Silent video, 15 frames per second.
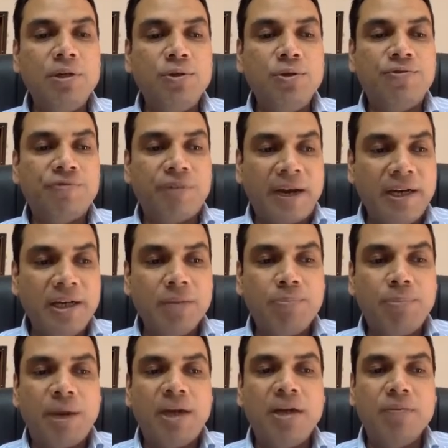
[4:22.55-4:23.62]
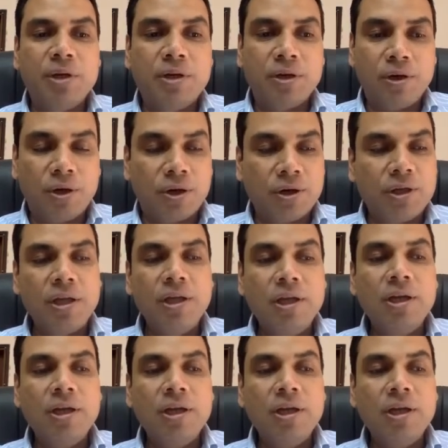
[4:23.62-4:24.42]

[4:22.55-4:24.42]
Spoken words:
to fight the pandemic or not?